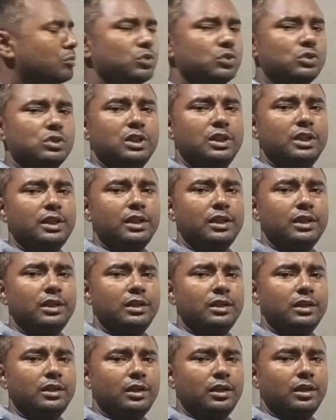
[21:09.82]

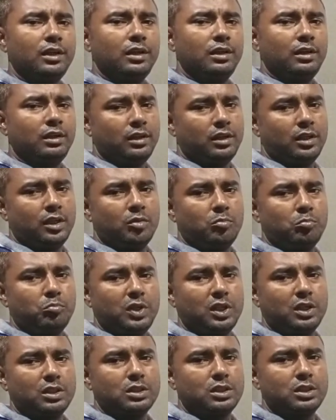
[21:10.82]
thermosetting
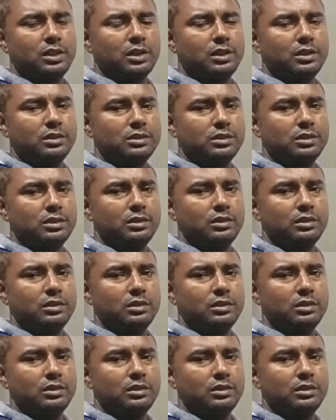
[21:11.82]
plastics.